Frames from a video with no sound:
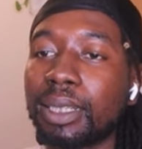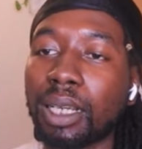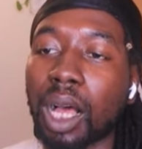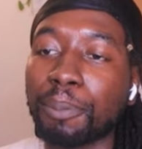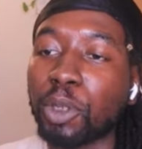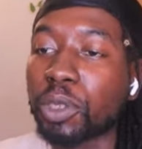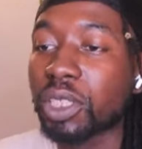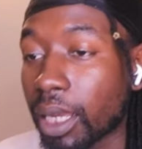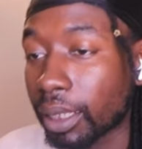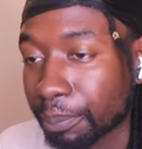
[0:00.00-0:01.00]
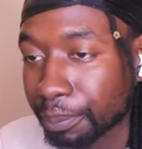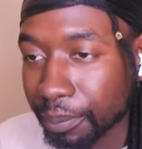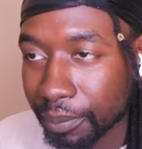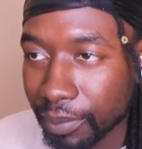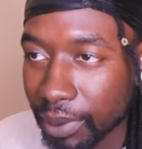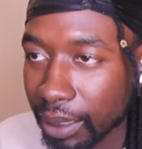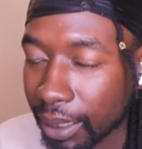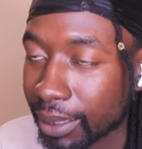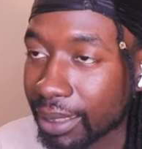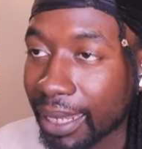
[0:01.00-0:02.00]
I'm your son,
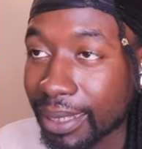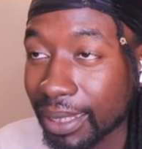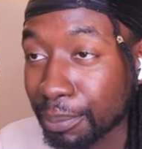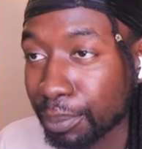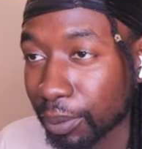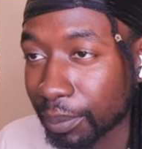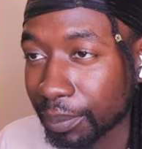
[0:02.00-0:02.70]
it's that simple.